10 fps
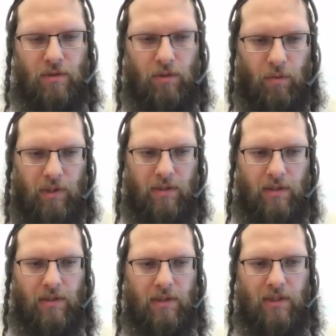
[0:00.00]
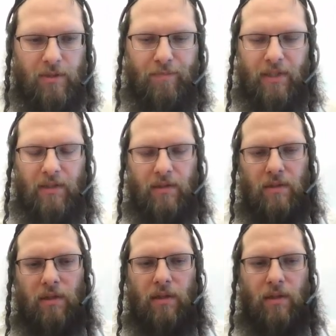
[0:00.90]
So let's split
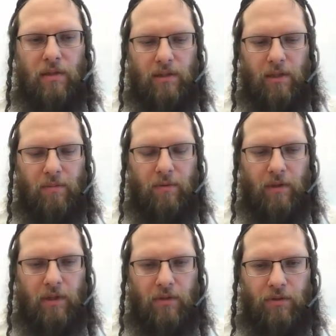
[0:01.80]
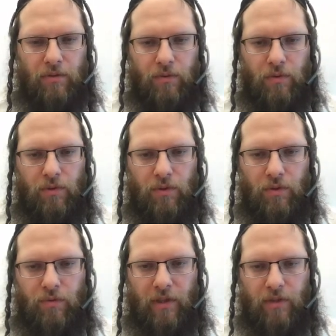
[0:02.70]
the table into
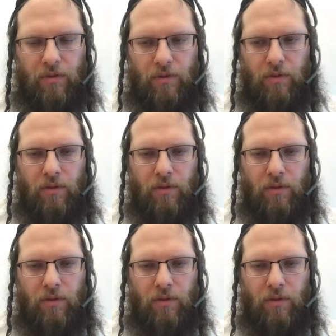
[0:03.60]
2 vectors.